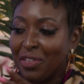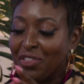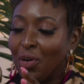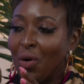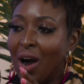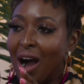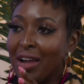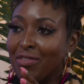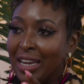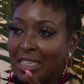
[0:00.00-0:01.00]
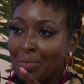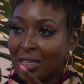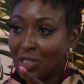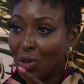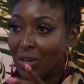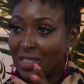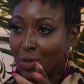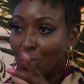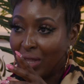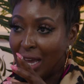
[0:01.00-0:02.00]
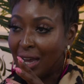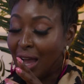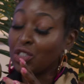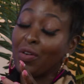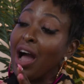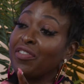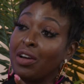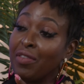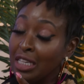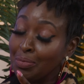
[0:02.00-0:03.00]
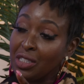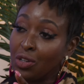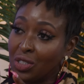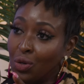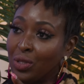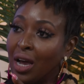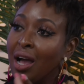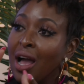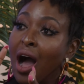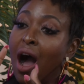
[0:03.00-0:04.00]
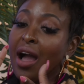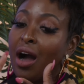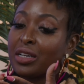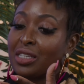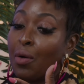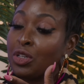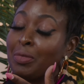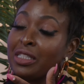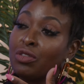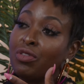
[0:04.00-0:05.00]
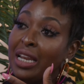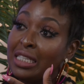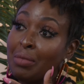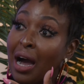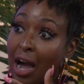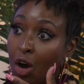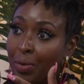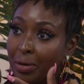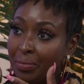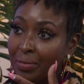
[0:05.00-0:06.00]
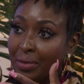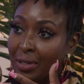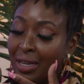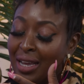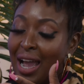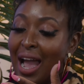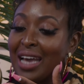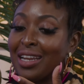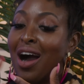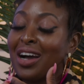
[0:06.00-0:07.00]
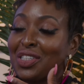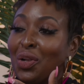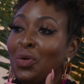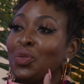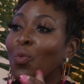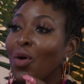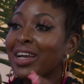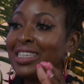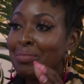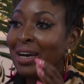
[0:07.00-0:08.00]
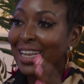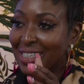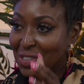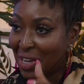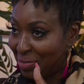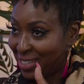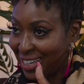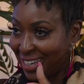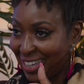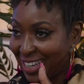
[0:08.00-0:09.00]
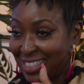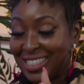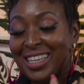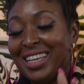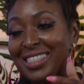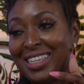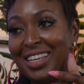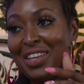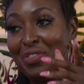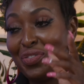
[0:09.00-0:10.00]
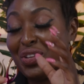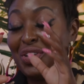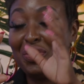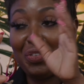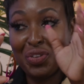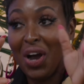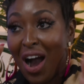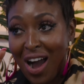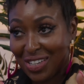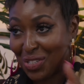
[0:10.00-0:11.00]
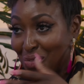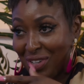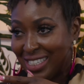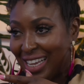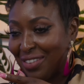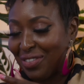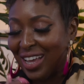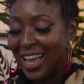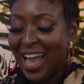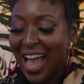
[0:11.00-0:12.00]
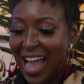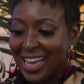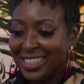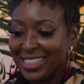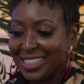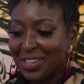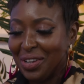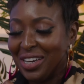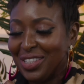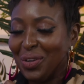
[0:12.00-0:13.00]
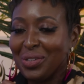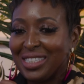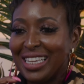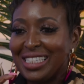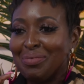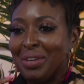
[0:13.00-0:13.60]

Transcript: Before I released my songs and all that, after I released my songs and all that, I was meant to release my album, and I asked the Lord, what is my next chapter? Because it says, if you ask, you receive. And the Lord said